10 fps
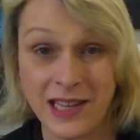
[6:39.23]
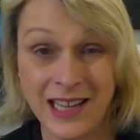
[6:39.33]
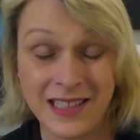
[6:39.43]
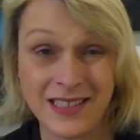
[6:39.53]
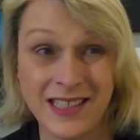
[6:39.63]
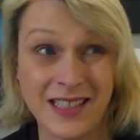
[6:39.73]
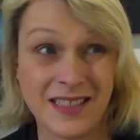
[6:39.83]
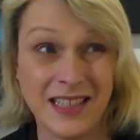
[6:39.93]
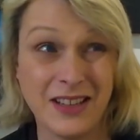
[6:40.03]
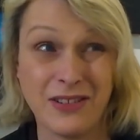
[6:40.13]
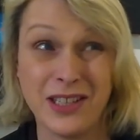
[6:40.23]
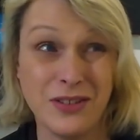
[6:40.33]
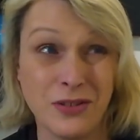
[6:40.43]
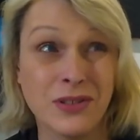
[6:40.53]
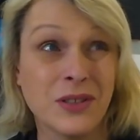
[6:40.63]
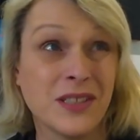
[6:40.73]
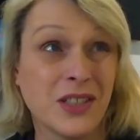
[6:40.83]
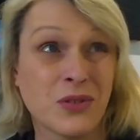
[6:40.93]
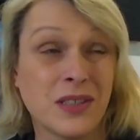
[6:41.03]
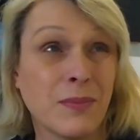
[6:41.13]
they're like 69 euros
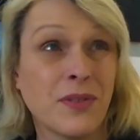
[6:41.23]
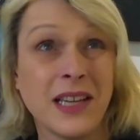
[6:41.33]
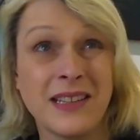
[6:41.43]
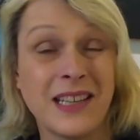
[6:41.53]
each or something.